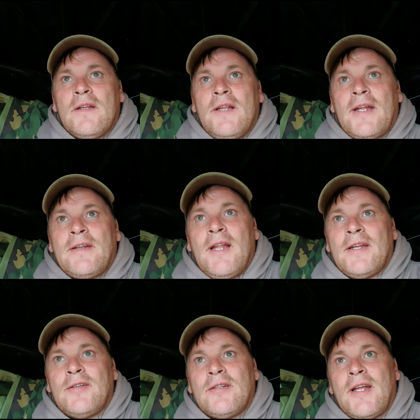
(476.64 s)
lad
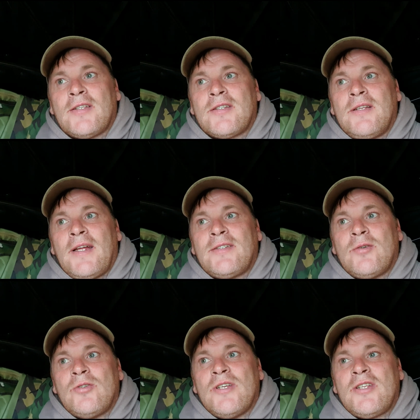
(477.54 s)

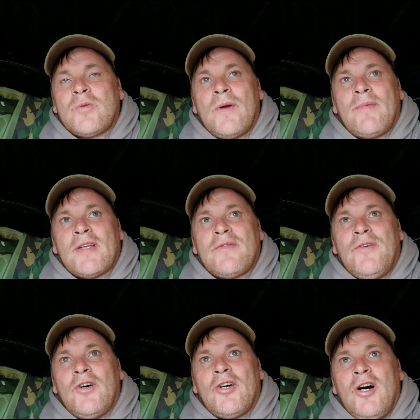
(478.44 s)
who's in the swim gets a
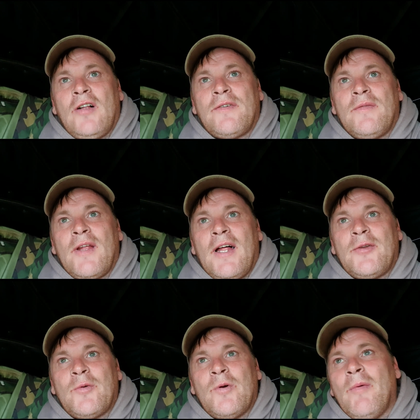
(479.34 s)
phone call from the
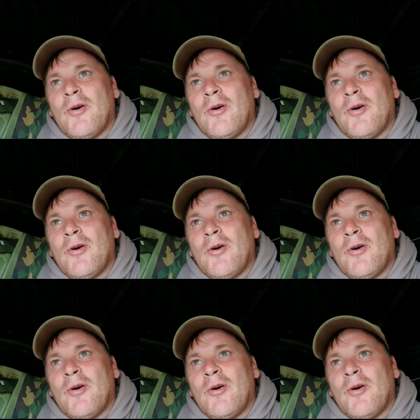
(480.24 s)
lad who I'm